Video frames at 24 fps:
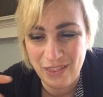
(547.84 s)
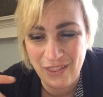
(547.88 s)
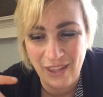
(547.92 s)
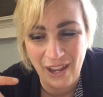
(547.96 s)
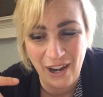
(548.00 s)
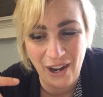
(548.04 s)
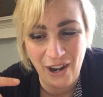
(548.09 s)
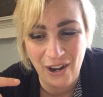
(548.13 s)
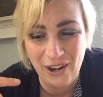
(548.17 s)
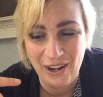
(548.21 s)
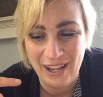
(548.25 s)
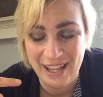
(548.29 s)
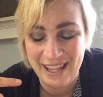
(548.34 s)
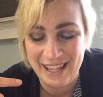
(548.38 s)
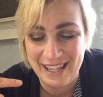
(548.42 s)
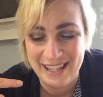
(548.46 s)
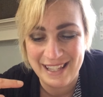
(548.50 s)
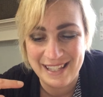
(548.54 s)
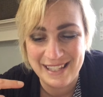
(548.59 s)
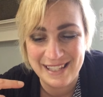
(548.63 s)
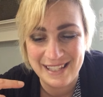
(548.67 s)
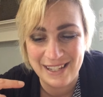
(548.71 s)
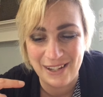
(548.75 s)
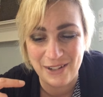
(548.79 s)
there
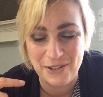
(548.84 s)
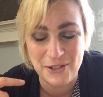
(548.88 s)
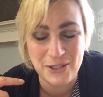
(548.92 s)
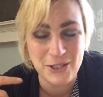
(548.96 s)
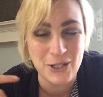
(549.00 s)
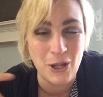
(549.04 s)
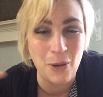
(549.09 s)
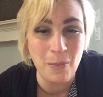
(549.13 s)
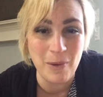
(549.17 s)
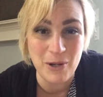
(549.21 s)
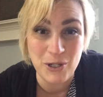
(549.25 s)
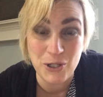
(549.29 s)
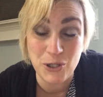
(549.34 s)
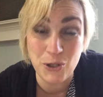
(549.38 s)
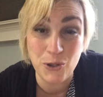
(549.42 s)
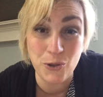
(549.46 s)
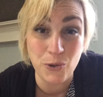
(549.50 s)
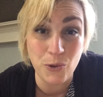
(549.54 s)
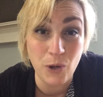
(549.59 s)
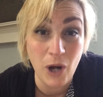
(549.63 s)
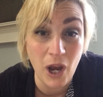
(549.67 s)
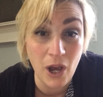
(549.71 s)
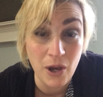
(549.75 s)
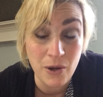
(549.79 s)
is so much
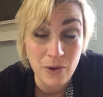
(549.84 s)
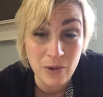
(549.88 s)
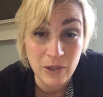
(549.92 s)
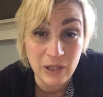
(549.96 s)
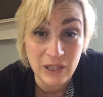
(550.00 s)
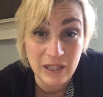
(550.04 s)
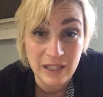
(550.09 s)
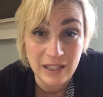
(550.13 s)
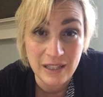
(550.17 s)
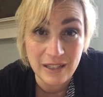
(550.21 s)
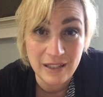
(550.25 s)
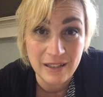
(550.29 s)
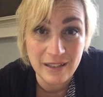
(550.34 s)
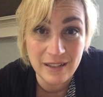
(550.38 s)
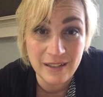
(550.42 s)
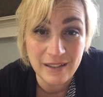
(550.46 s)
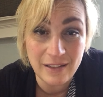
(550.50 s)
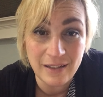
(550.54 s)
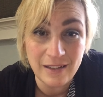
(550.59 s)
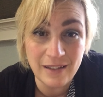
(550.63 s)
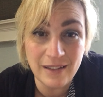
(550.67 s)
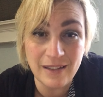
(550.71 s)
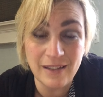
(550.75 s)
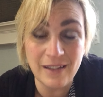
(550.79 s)
growth
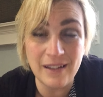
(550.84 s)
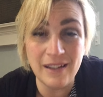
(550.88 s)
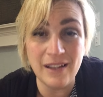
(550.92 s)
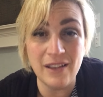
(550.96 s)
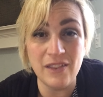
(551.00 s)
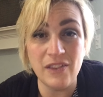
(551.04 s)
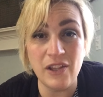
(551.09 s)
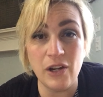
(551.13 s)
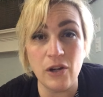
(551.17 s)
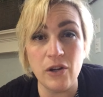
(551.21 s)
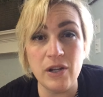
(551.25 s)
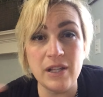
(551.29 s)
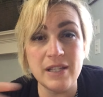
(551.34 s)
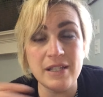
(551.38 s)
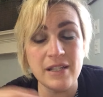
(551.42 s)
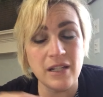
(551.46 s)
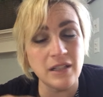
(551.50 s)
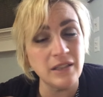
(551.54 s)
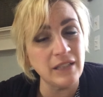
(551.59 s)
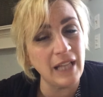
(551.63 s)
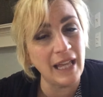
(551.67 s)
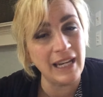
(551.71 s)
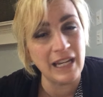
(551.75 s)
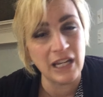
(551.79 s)
there is
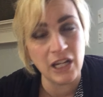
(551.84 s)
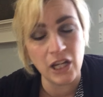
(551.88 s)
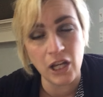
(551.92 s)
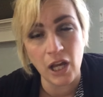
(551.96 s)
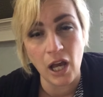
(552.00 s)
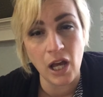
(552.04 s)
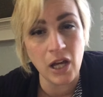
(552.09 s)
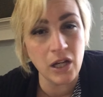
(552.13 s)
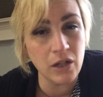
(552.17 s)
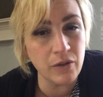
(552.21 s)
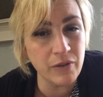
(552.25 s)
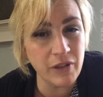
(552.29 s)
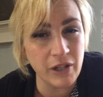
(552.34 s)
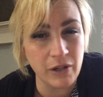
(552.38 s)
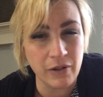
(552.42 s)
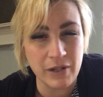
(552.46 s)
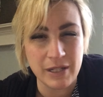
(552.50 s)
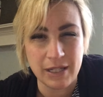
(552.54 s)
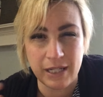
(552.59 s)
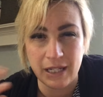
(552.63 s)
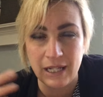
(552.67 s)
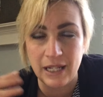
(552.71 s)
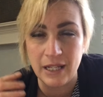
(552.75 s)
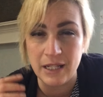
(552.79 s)
a letting go, there
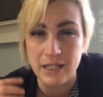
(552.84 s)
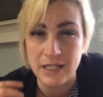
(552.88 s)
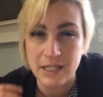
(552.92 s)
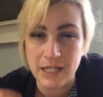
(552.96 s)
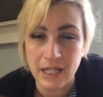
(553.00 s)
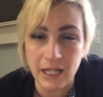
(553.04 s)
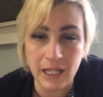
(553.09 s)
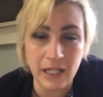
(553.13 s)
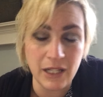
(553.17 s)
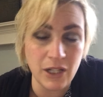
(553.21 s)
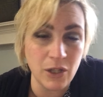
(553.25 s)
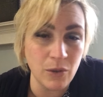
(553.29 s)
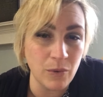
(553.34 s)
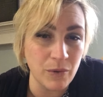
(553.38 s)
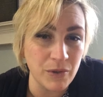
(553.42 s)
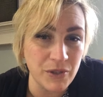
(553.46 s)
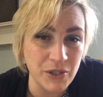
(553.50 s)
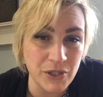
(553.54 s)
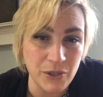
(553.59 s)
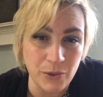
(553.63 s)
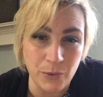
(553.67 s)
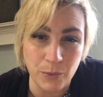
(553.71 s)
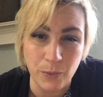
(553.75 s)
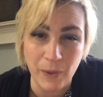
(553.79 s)
is a continual
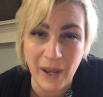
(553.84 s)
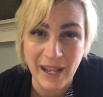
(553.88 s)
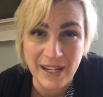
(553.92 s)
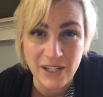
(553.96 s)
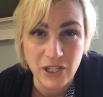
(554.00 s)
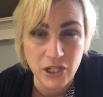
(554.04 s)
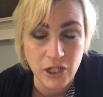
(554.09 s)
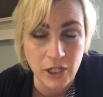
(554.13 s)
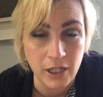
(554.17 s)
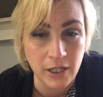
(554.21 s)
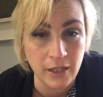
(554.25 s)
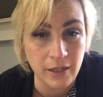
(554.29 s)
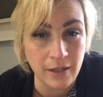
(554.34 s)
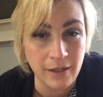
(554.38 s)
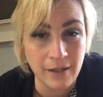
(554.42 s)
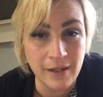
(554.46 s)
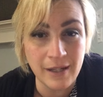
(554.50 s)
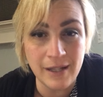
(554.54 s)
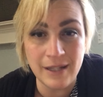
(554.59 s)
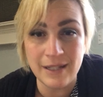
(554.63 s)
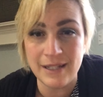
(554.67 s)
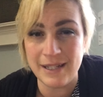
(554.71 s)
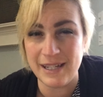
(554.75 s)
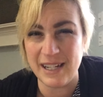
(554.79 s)
surrender
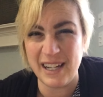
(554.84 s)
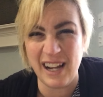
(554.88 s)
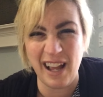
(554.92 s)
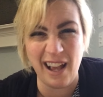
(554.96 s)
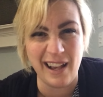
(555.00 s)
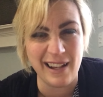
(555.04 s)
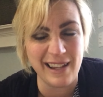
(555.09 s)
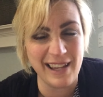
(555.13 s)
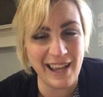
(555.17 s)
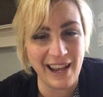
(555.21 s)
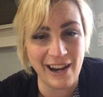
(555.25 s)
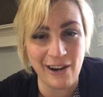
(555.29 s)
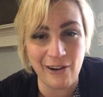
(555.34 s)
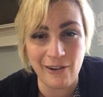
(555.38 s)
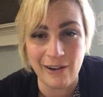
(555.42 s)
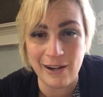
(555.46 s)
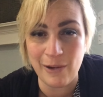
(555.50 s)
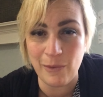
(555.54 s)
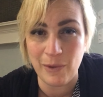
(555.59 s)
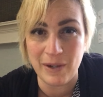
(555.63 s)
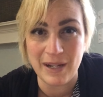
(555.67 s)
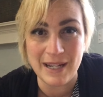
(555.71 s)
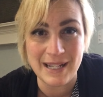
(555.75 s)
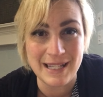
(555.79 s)
to not
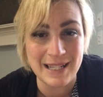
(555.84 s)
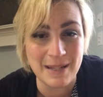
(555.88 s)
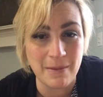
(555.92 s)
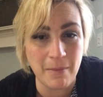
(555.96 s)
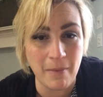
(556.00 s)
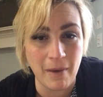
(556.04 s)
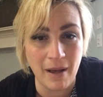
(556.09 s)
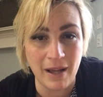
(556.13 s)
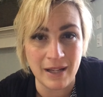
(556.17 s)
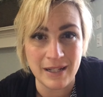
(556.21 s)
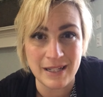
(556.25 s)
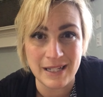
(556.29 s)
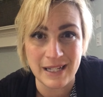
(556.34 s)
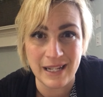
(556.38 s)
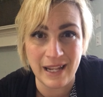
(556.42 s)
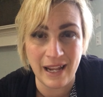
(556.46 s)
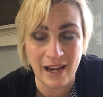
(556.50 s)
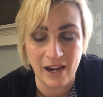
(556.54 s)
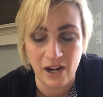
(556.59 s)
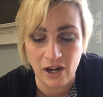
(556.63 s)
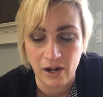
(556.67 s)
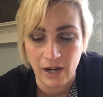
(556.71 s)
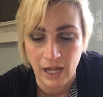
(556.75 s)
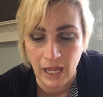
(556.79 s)
carry what isn't mine to
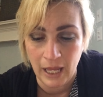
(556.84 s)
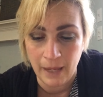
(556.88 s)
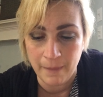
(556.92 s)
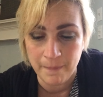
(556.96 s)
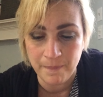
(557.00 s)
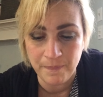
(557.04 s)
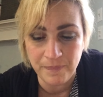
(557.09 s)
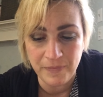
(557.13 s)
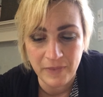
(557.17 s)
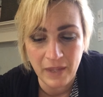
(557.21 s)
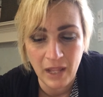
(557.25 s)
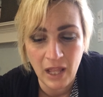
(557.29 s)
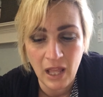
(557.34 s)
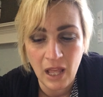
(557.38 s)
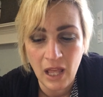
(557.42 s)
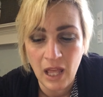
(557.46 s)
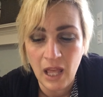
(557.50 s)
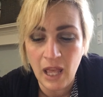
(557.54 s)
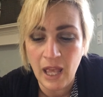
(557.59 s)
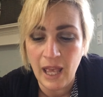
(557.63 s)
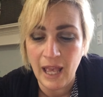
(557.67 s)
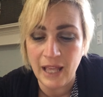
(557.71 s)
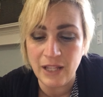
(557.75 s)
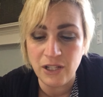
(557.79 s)
carry.
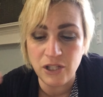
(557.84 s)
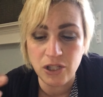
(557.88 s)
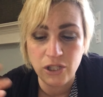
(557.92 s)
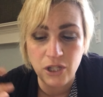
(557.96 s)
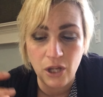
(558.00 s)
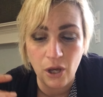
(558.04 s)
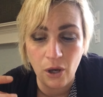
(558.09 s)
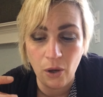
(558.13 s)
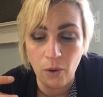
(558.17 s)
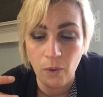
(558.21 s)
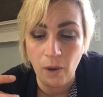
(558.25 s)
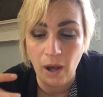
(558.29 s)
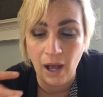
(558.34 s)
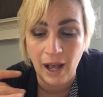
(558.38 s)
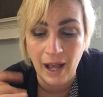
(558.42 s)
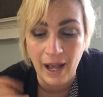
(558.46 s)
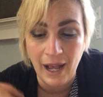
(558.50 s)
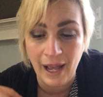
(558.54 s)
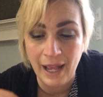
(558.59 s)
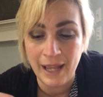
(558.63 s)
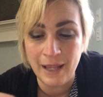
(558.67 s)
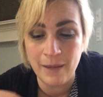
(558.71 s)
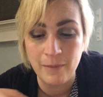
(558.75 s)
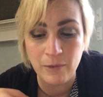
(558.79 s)
And so
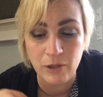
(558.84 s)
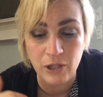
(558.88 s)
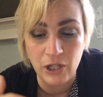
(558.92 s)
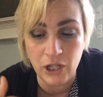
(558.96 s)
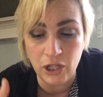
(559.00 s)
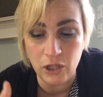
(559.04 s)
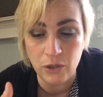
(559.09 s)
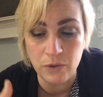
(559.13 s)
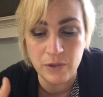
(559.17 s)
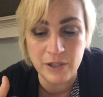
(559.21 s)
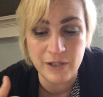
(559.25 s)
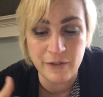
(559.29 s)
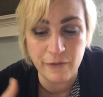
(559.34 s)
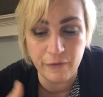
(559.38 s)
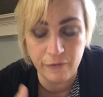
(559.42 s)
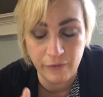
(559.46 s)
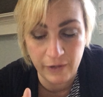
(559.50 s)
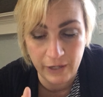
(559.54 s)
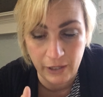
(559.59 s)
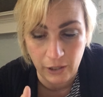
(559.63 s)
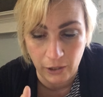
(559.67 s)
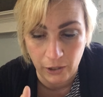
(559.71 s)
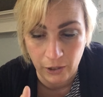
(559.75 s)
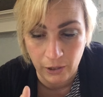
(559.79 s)
I am going to use
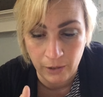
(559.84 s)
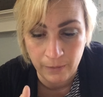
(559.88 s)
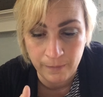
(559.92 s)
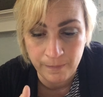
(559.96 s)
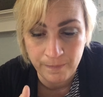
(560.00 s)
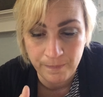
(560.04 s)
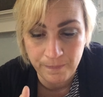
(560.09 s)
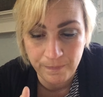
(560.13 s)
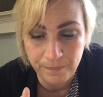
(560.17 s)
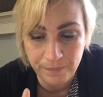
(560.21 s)
fear